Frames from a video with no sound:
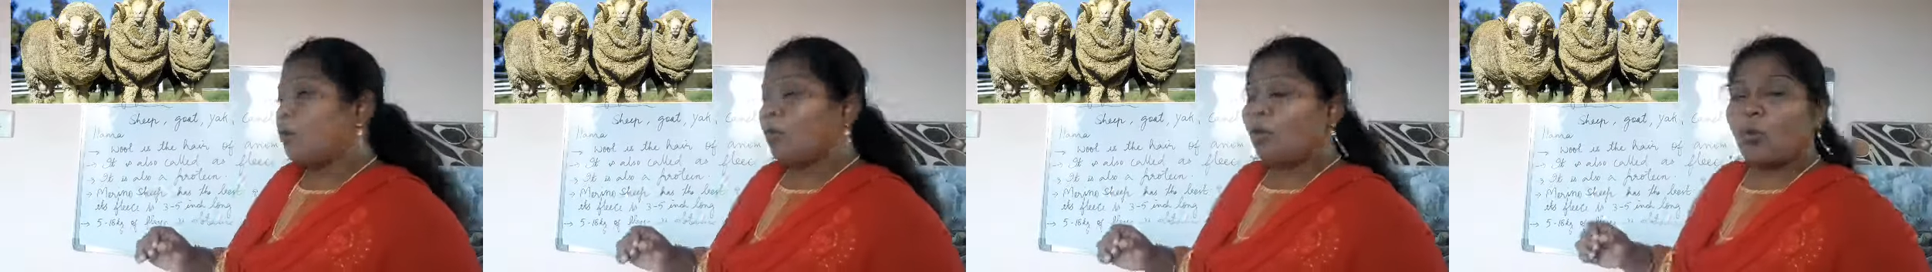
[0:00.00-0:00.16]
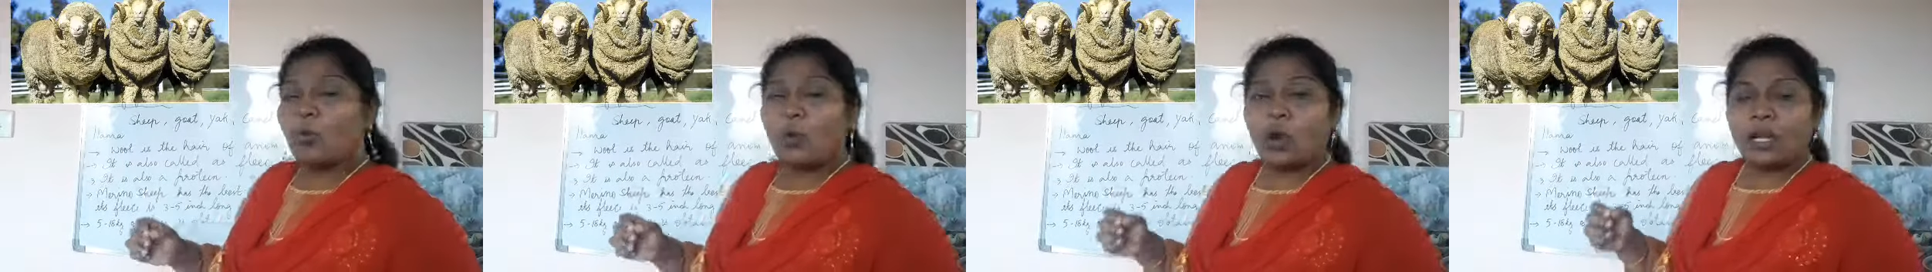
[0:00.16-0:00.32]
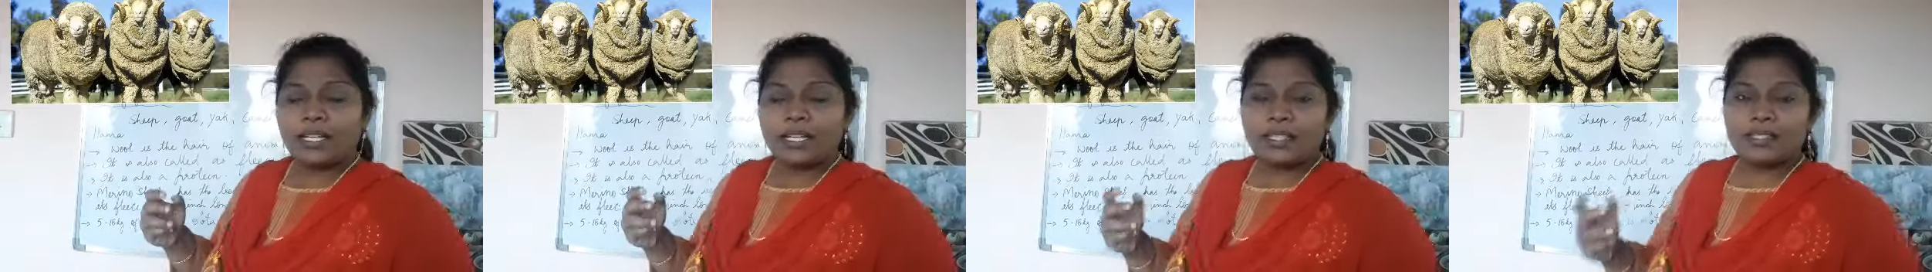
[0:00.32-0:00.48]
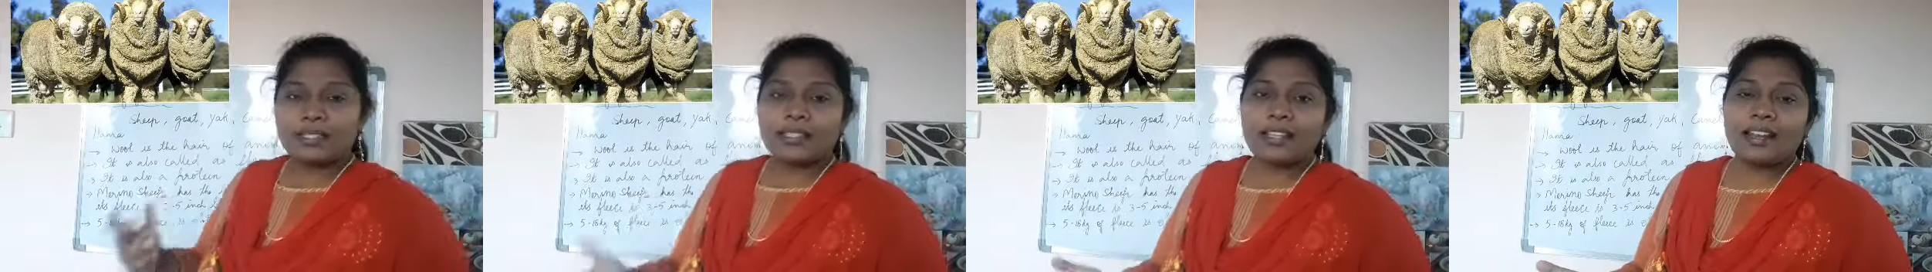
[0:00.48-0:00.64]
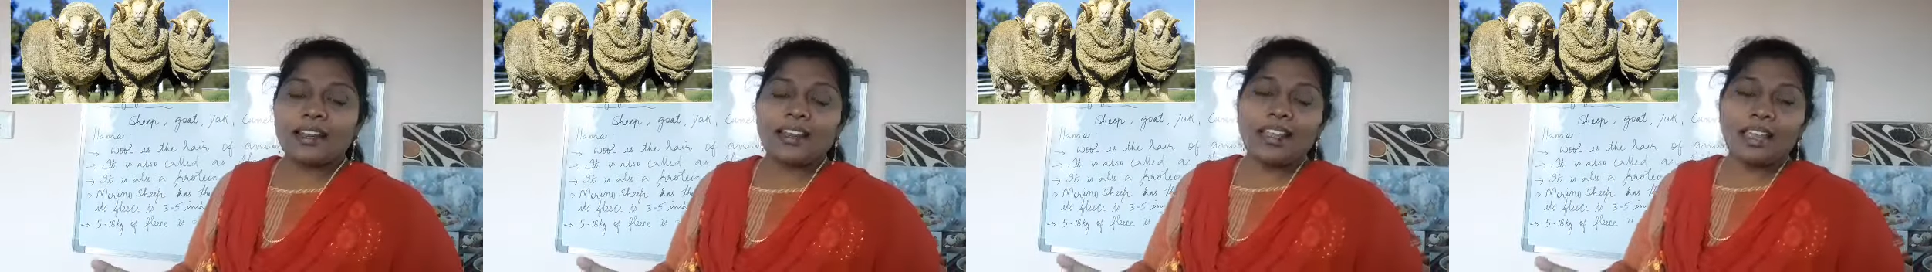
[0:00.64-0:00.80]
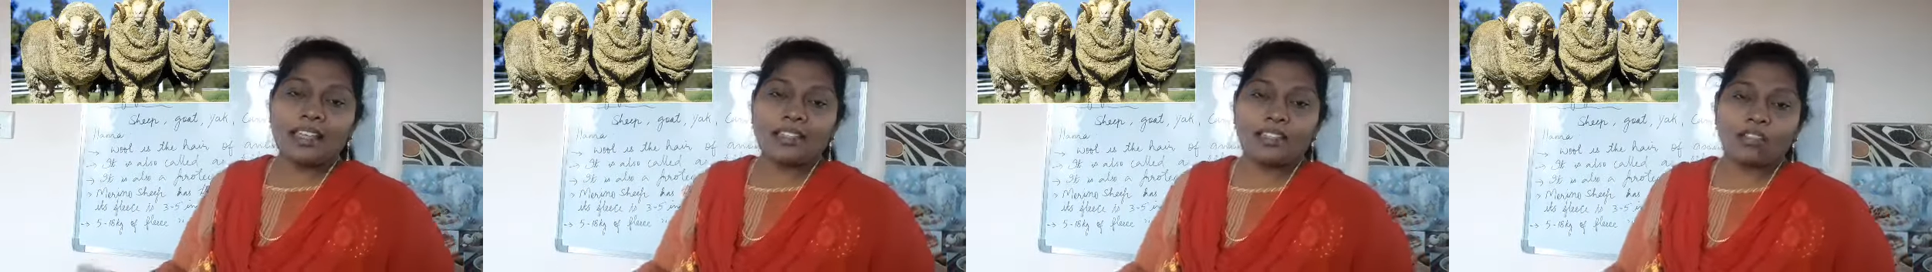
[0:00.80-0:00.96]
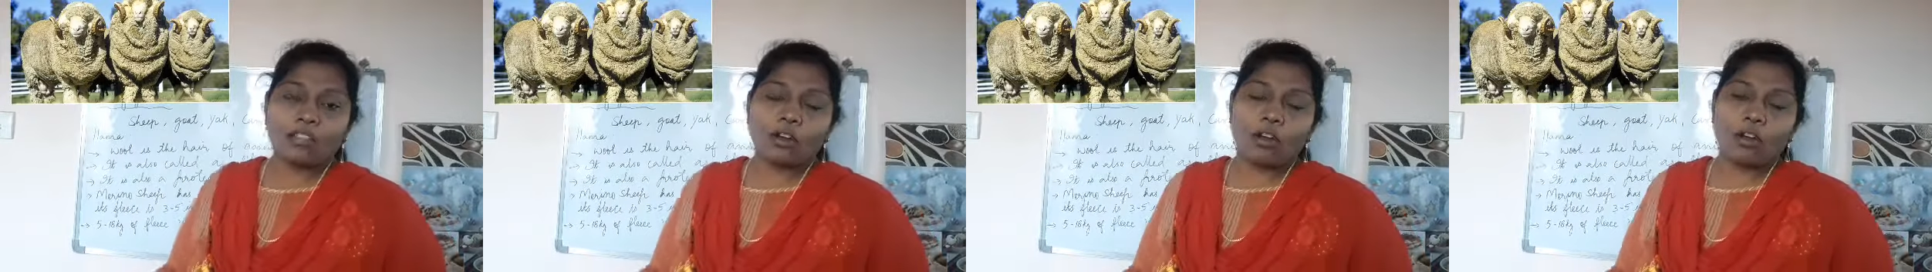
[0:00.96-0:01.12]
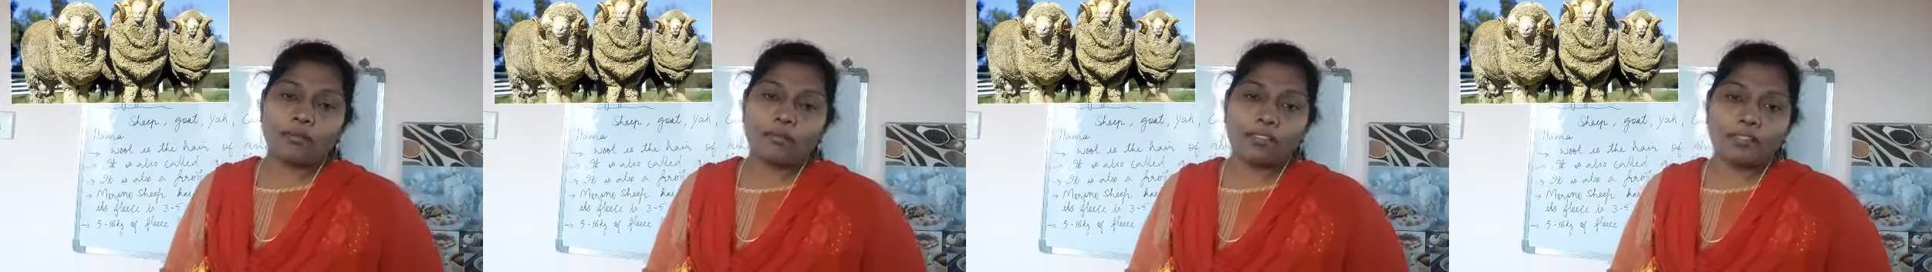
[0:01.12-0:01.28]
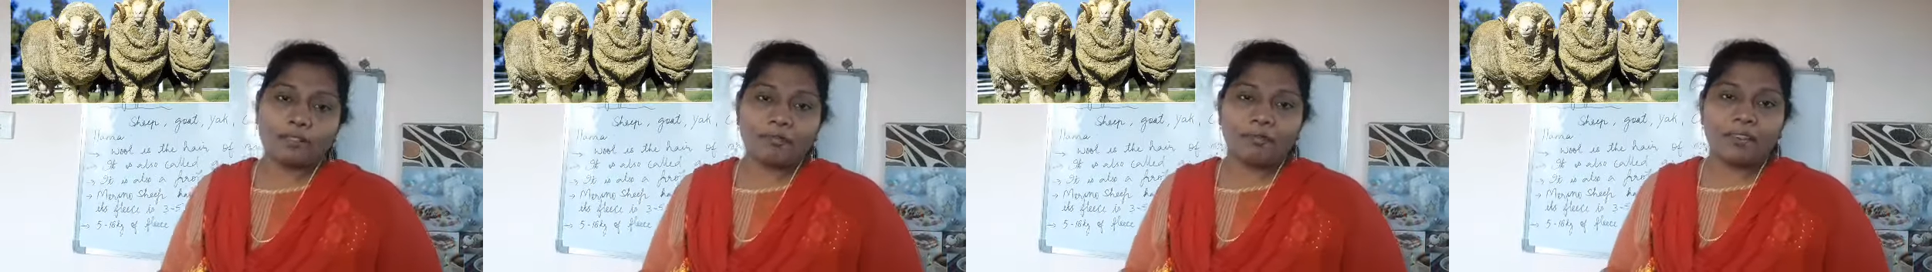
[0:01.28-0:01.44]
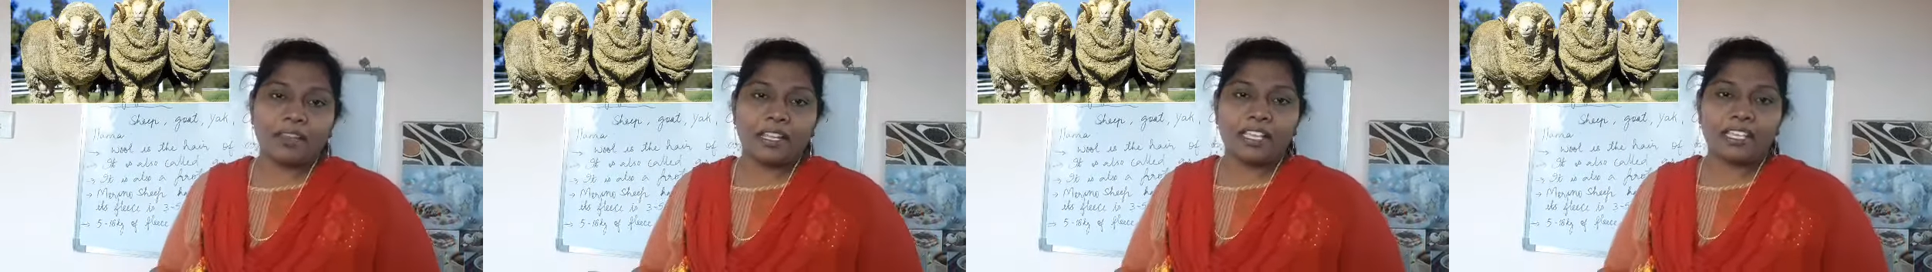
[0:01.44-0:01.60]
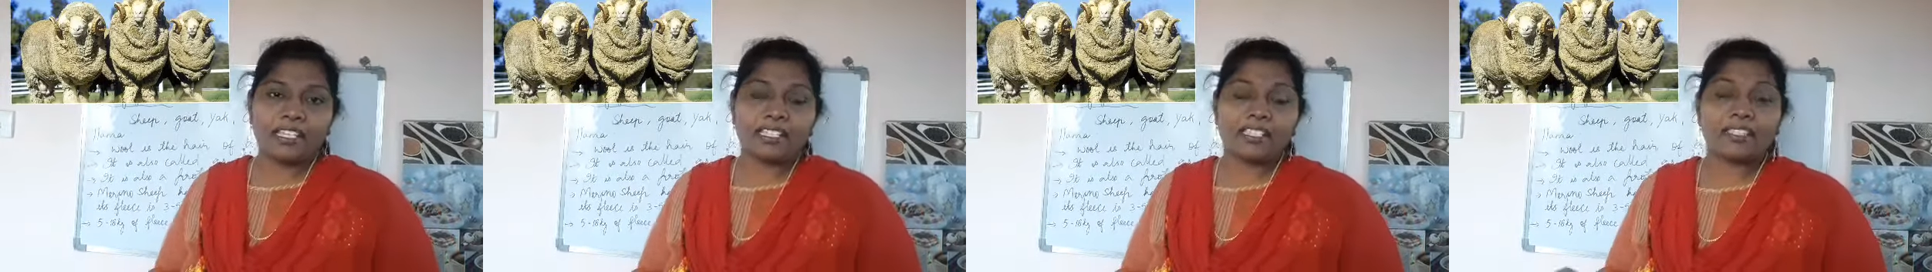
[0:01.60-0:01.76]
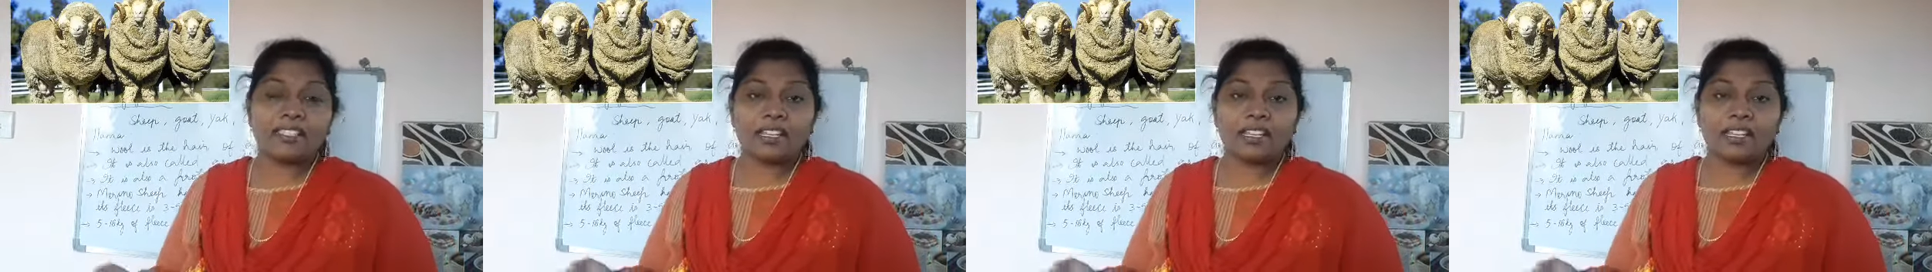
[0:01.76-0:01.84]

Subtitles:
What is the length of the fleece